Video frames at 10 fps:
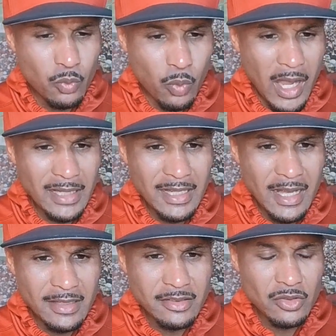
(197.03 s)
why
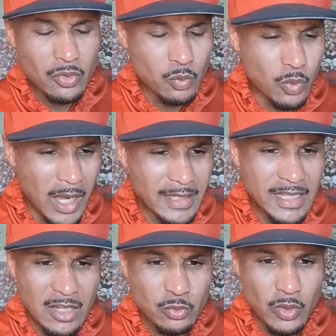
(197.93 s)
not
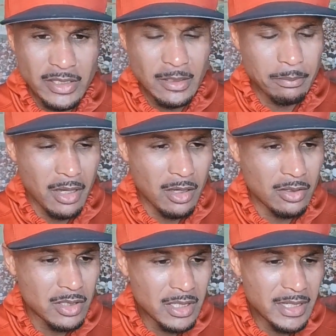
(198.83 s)
why not run the
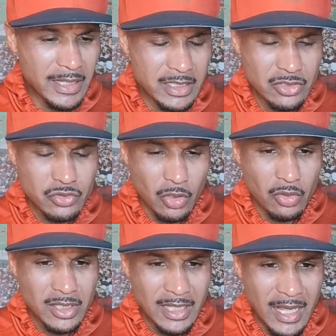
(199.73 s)
ball in
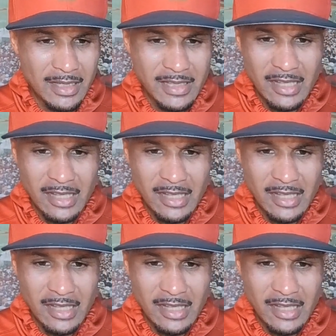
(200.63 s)
control the clock?